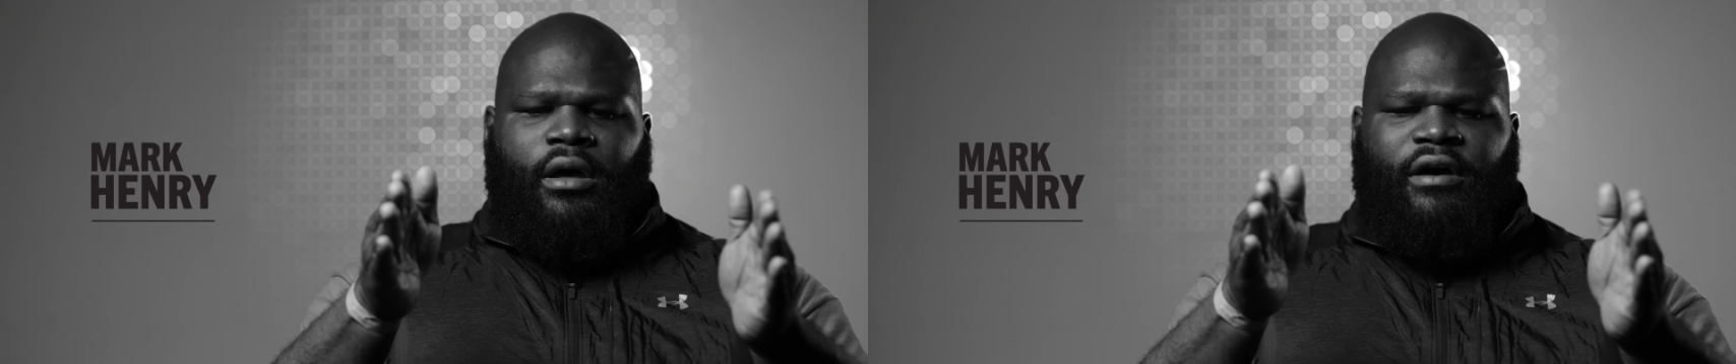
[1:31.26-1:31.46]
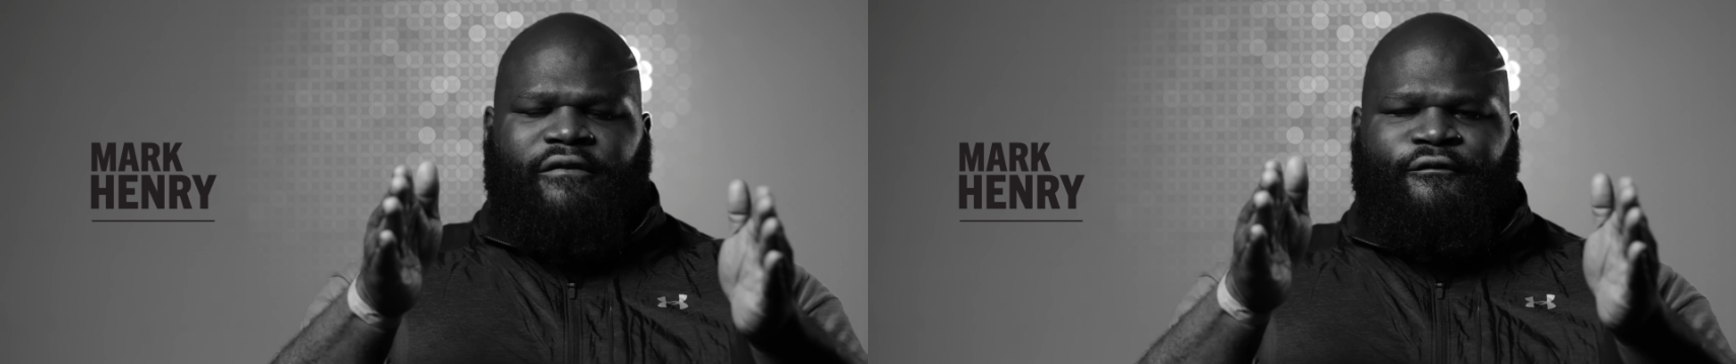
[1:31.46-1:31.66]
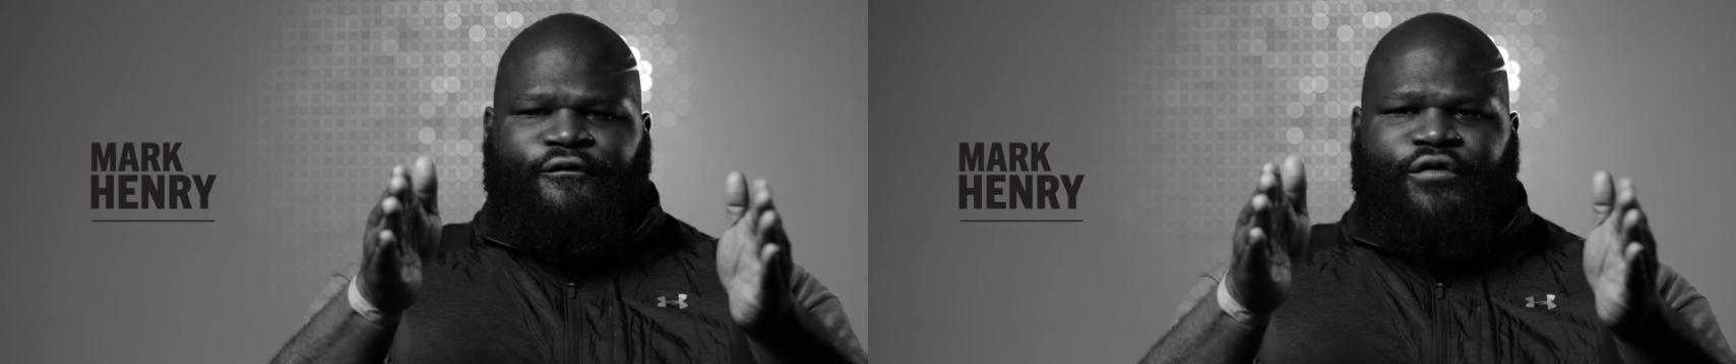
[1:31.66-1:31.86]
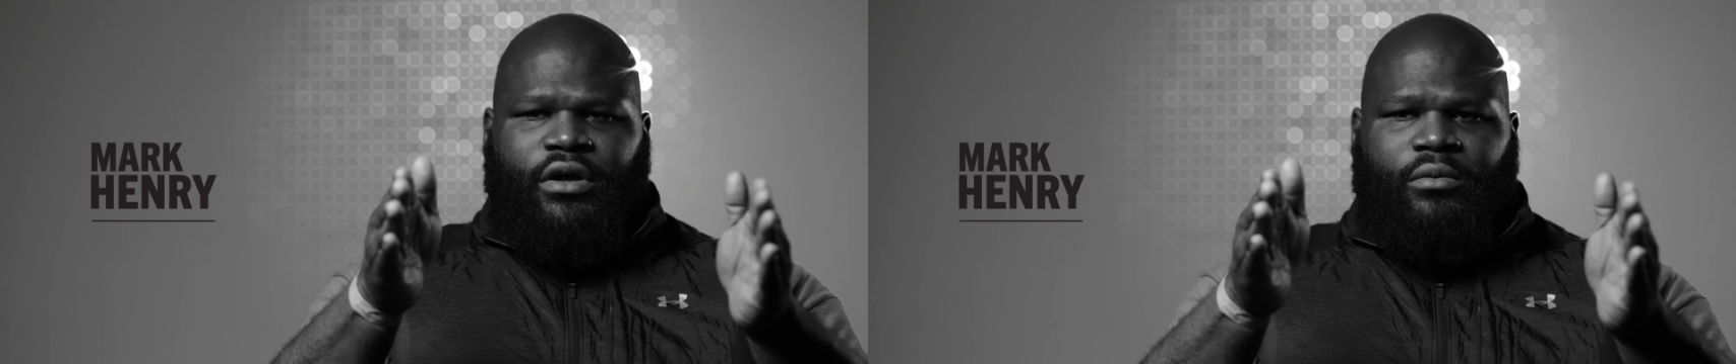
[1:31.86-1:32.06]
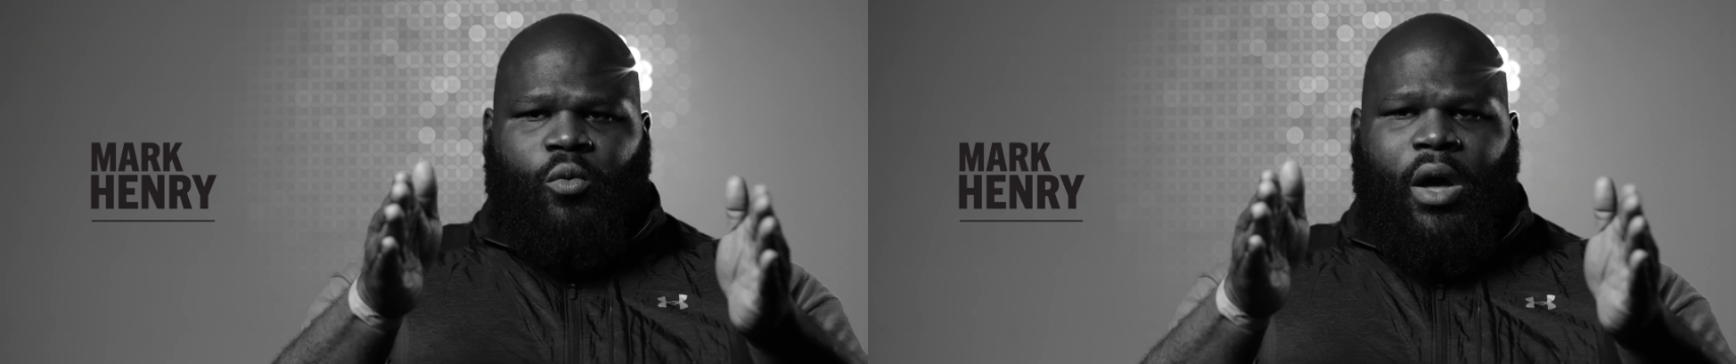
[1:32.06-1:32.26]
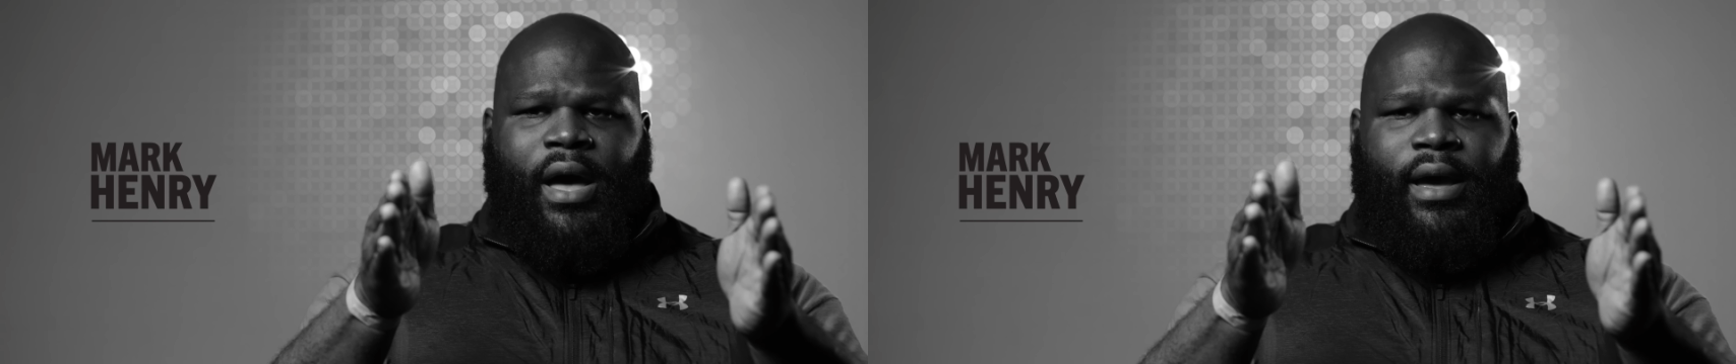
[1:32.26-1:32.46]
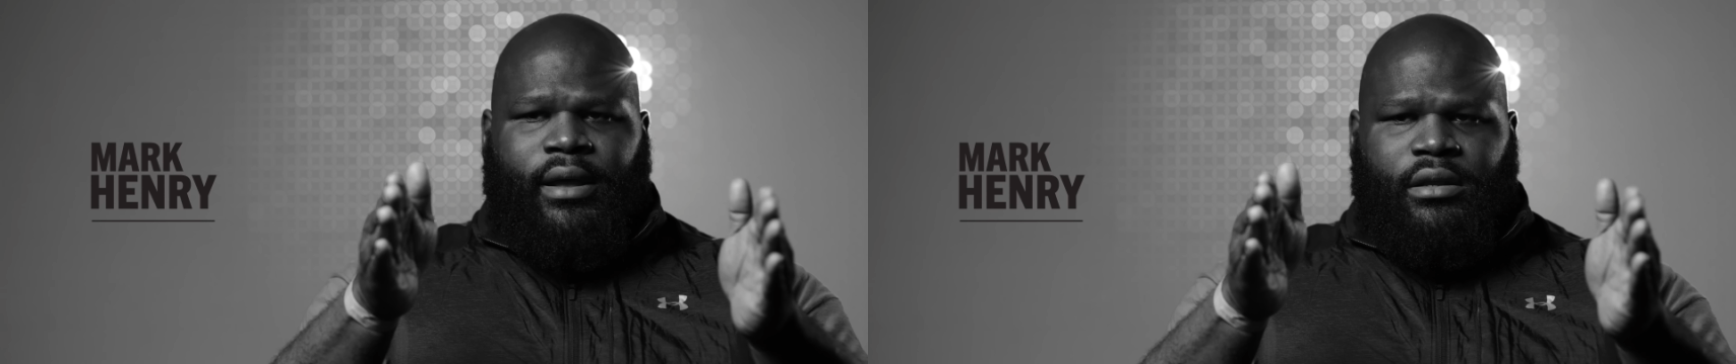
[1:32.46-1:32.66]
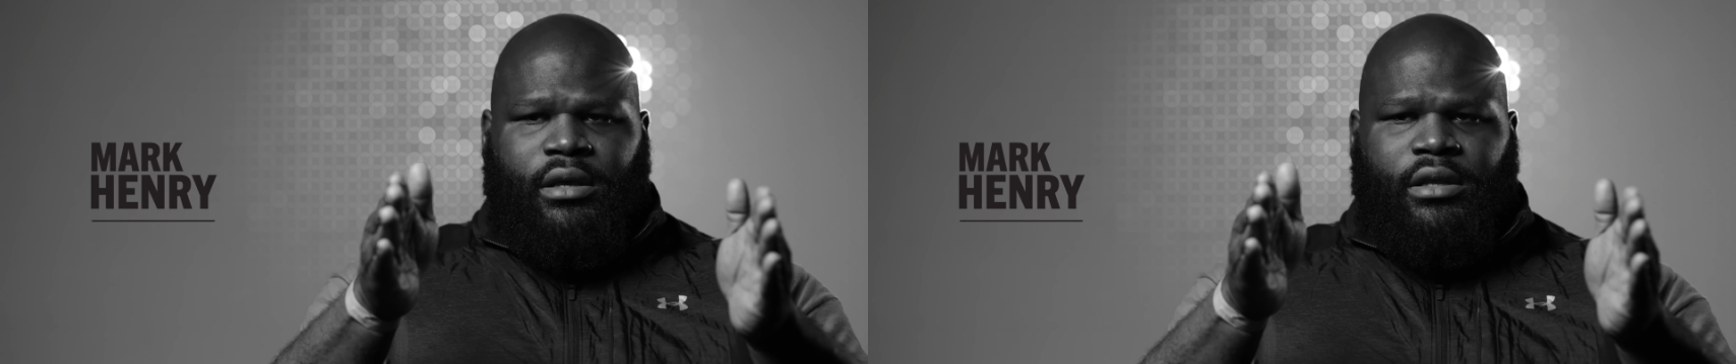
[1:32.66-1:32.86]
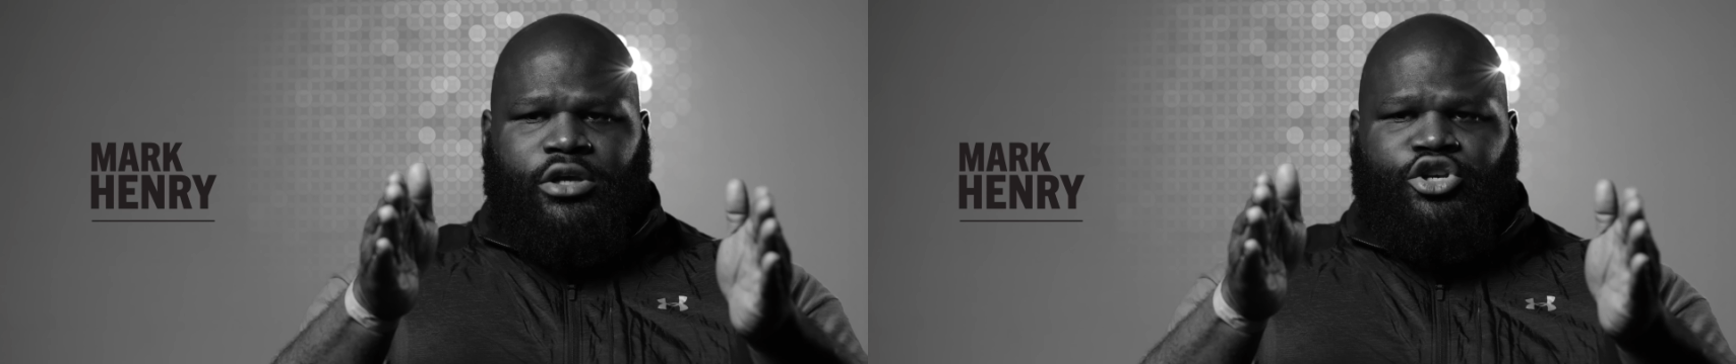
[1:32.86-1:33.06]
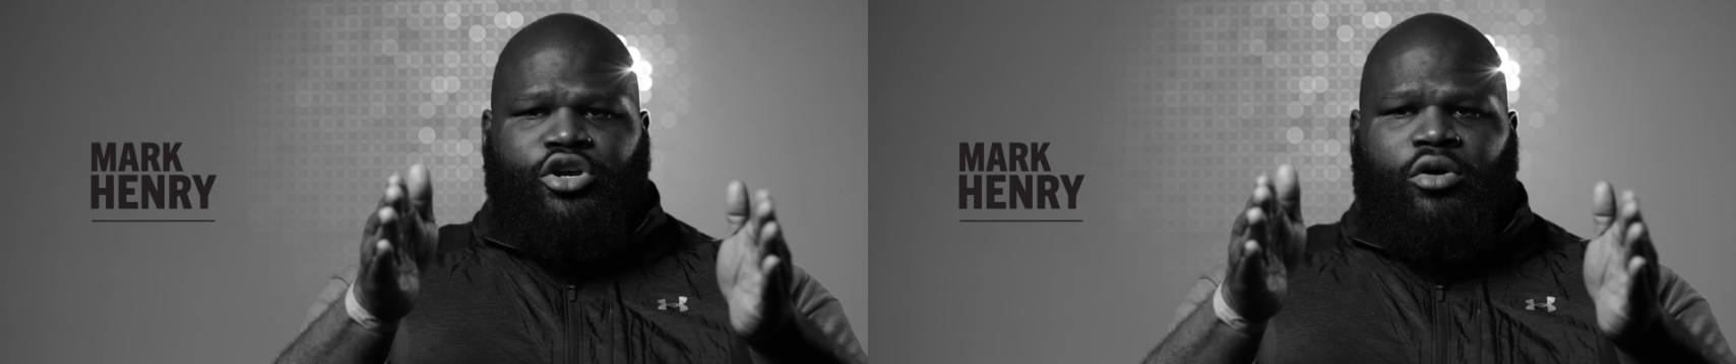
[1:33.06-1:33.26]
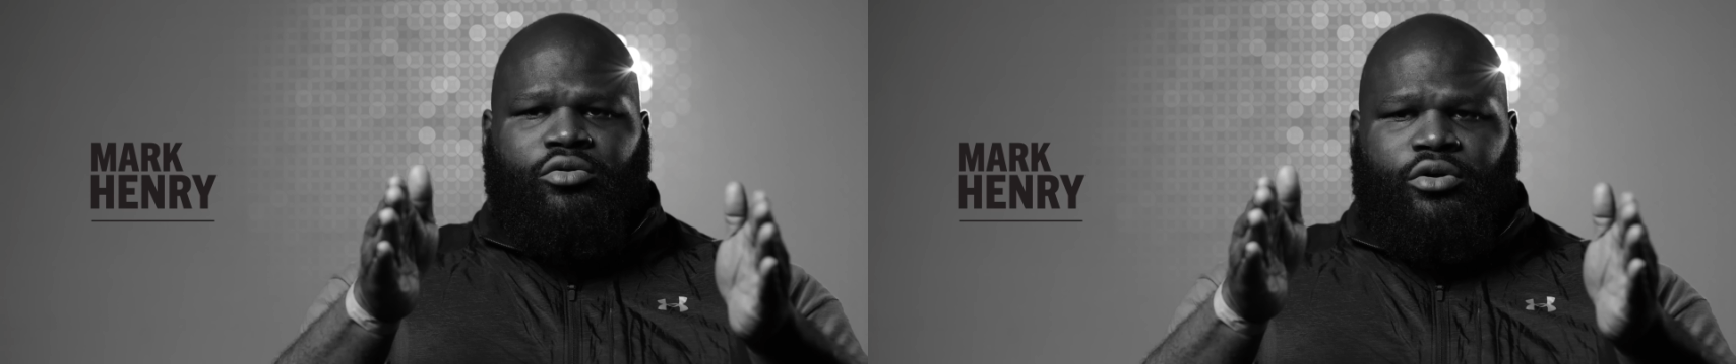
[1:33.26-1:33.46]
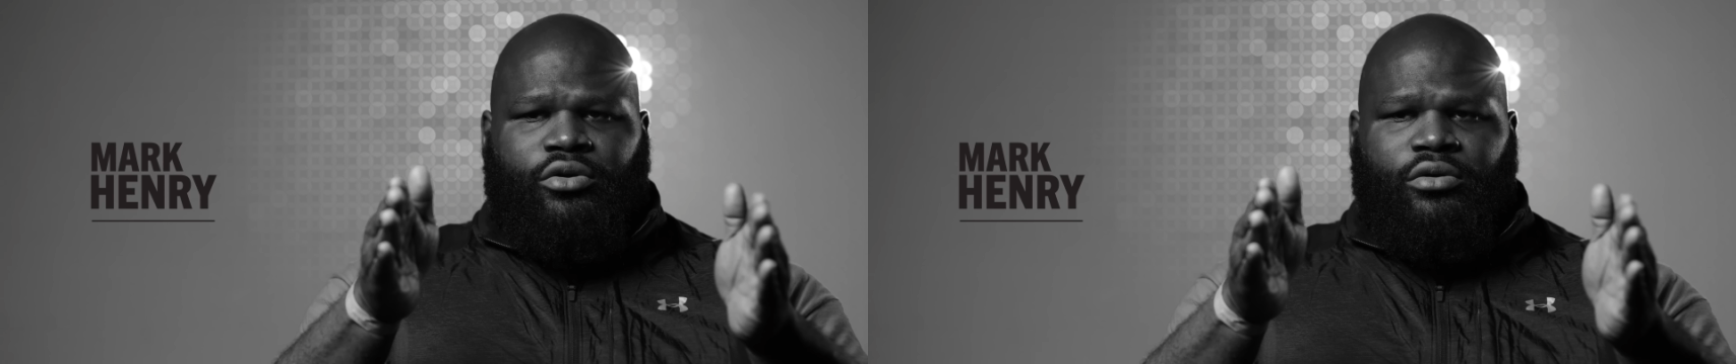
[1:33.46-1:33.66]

a foot wide in his shoulder.